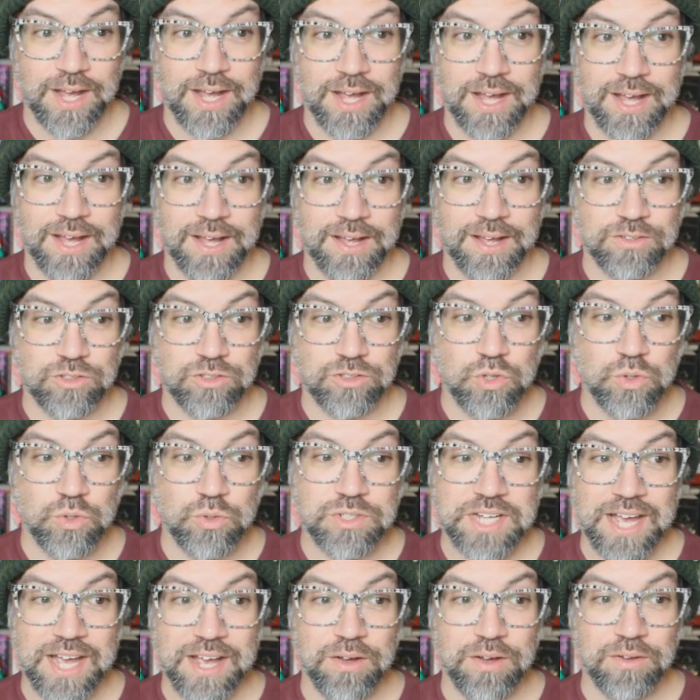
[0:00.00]
2
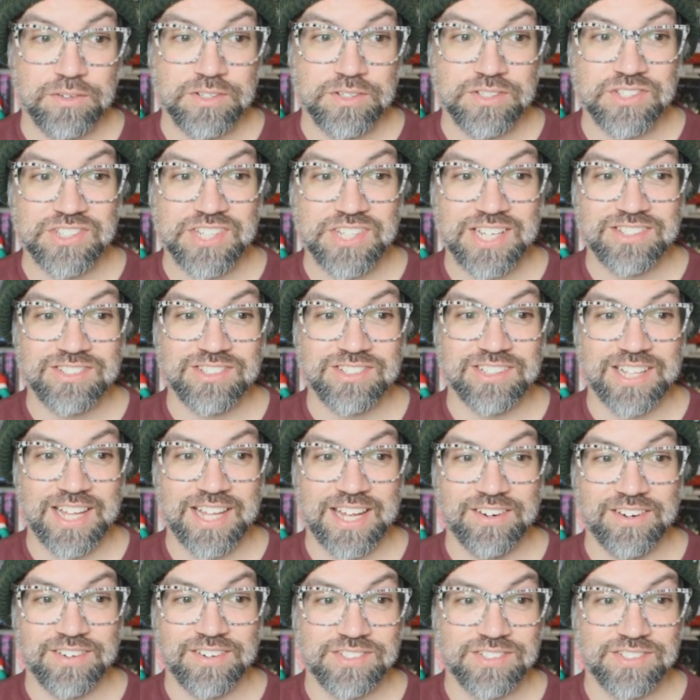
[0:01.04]
down, 6
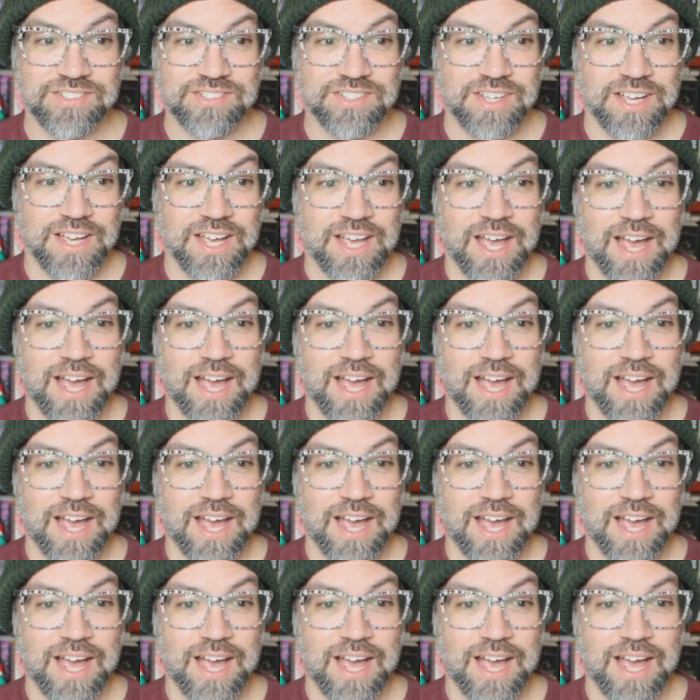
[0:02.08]
letters.